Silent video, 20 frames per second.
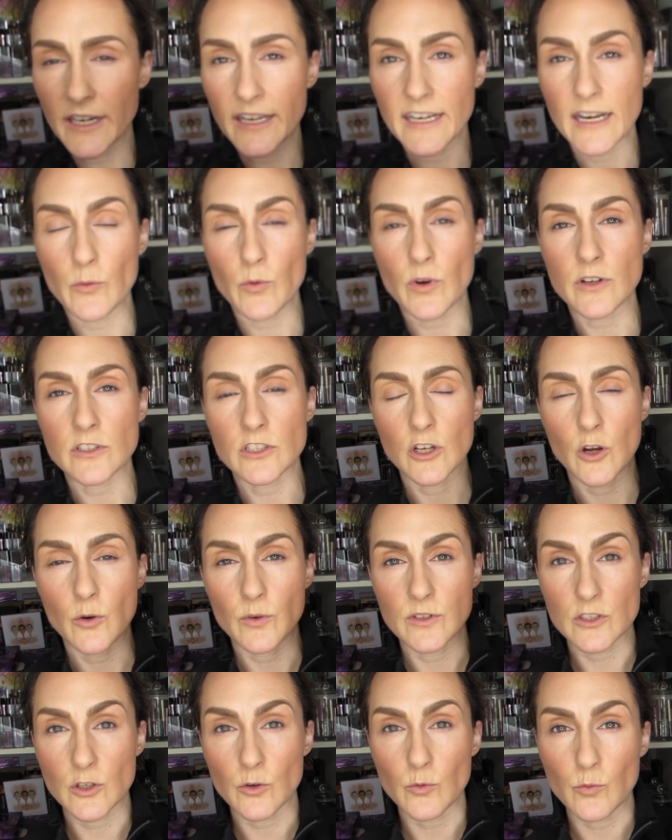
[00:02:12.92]
and I want to go
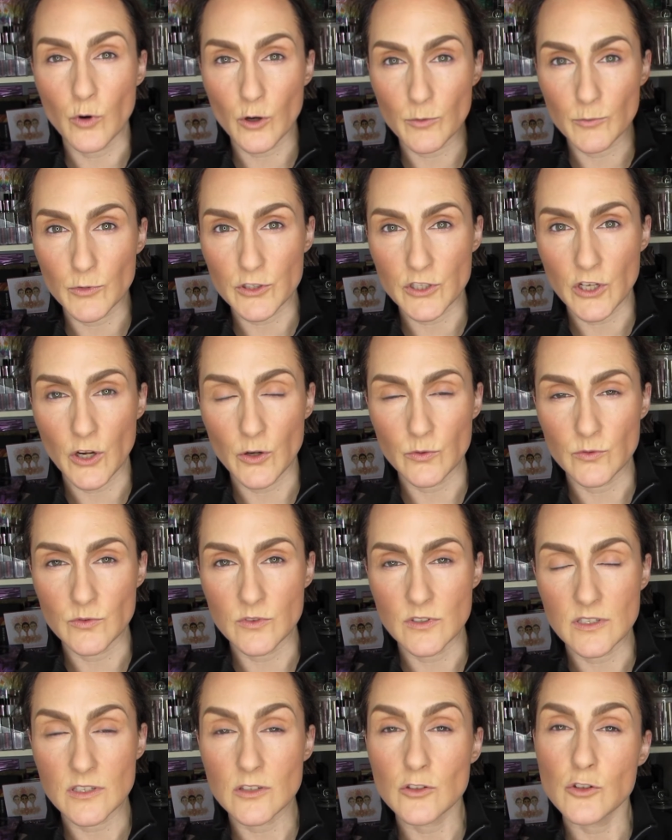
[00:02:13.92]
into warmer
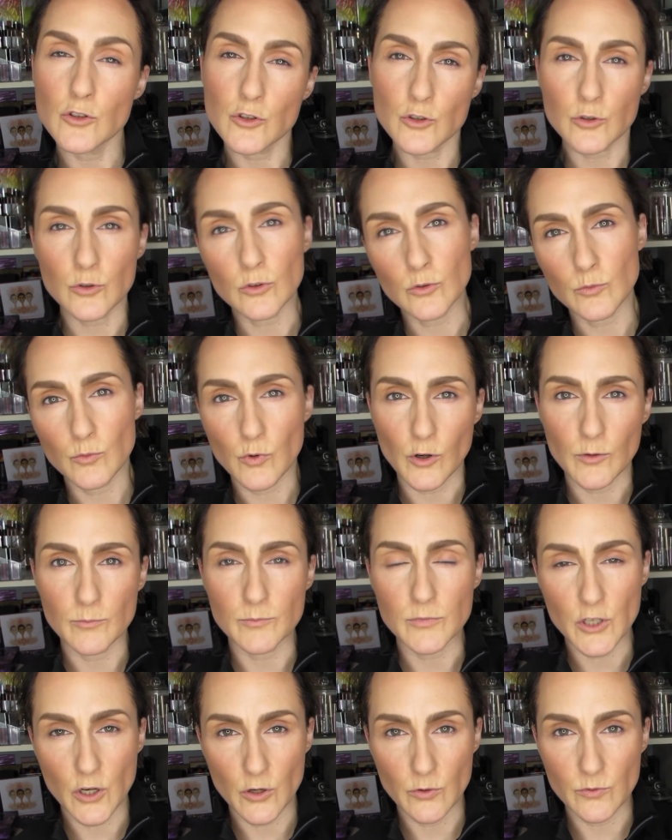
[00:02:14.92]
tones, neutral
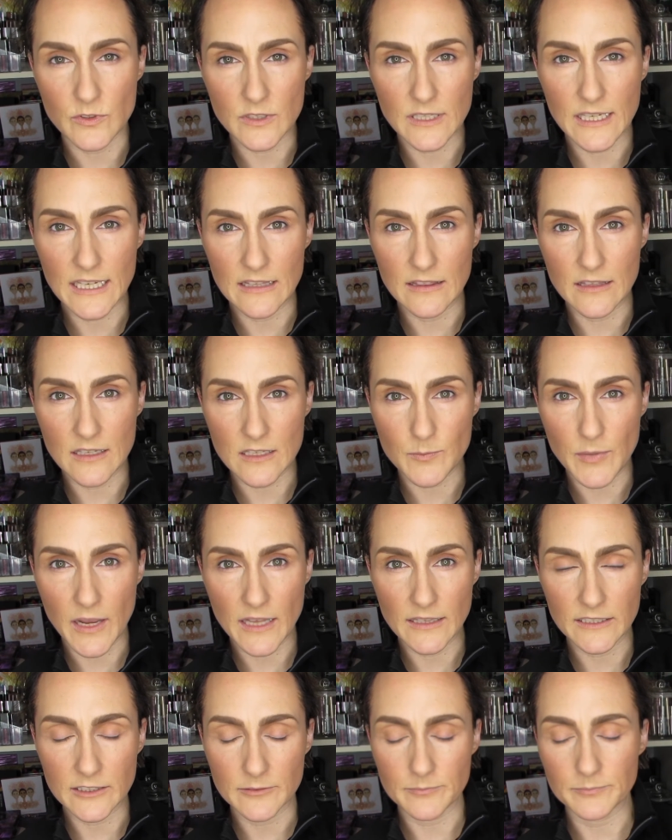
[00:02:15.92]
warm tones in this
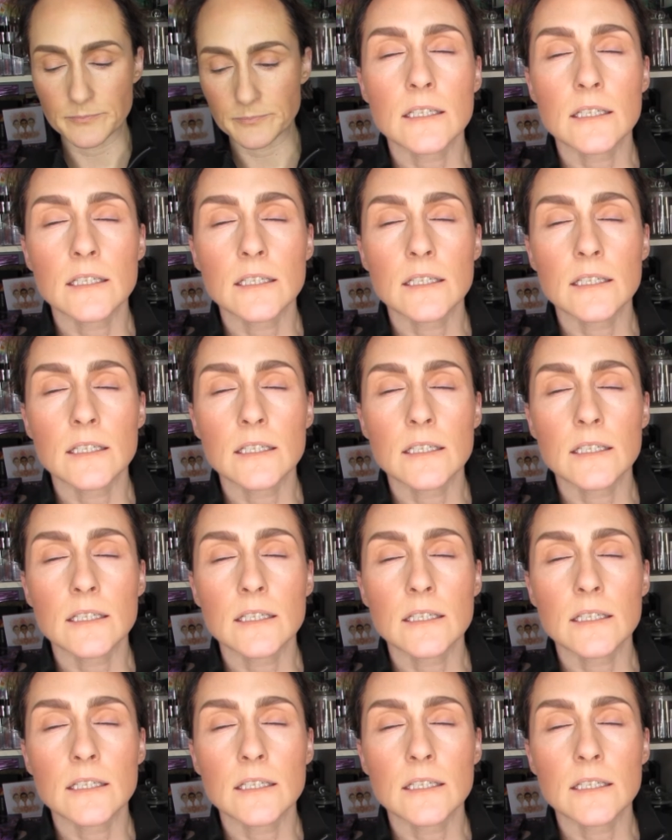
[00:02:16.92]
palette.